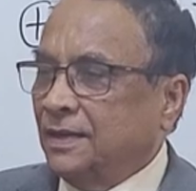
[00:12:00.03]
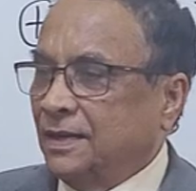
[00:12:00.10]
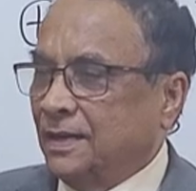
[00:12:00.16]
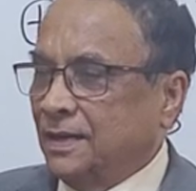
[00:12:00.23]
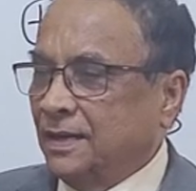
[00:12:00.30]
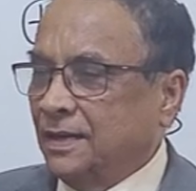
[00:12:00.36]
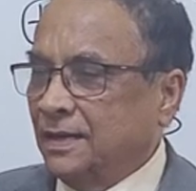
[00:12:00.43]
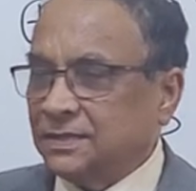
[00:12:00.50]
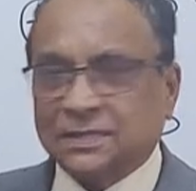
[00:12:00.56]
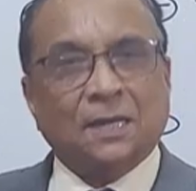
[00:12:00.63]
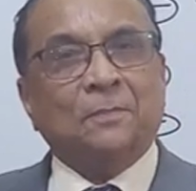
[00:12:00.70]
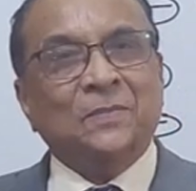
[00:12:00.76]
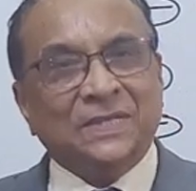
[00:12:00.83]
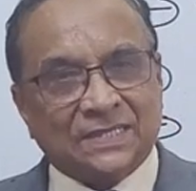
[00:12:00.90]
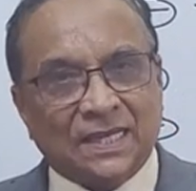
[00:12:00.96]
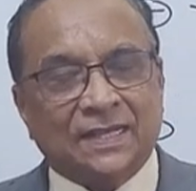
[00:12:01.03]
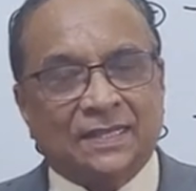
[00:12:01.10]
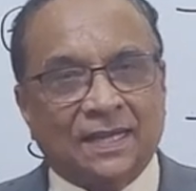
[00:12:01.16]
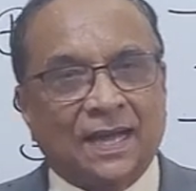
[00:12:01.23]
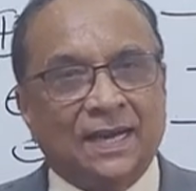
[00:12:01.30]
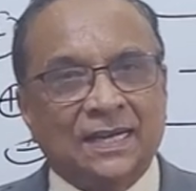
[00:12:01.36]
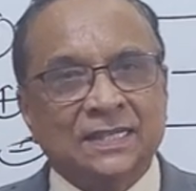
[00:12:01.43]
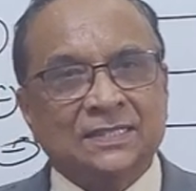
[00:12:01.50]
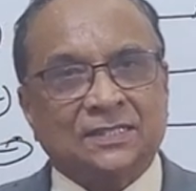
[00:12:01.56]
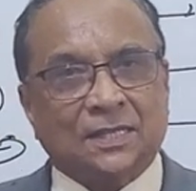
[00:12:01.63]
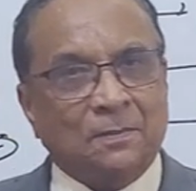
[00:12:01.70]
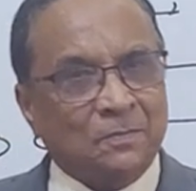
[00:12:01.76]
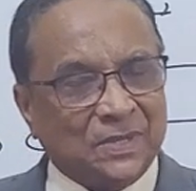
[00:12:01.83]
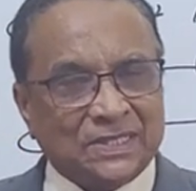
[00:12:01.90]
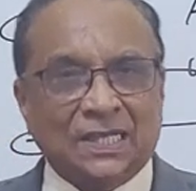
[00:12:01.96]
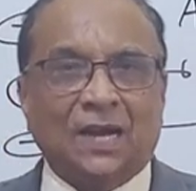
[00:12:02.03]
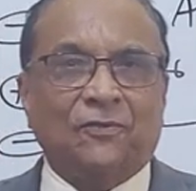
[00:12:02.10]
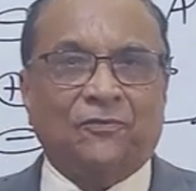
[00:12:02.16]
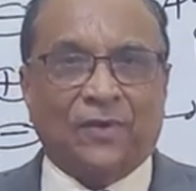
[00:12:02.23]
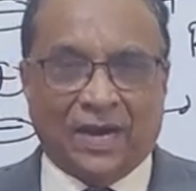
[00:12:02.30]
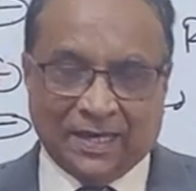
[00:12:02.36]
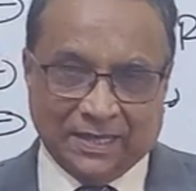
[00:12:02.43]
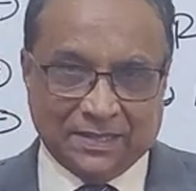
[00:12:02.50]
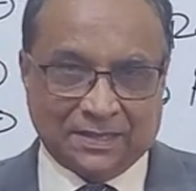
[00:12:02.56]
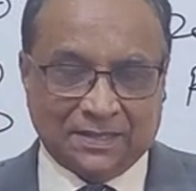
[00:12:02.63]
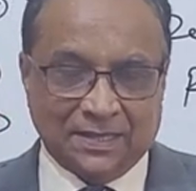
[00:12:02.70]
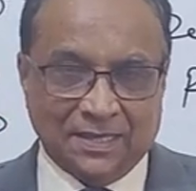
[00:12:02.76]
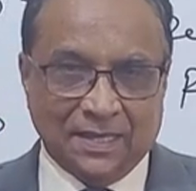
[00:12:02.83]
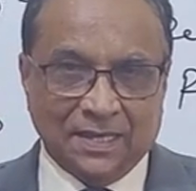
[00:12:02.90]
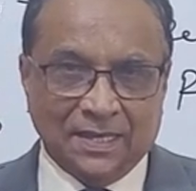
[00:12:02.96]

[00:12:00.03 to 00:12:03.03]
Submisa, they call it Submisa forest.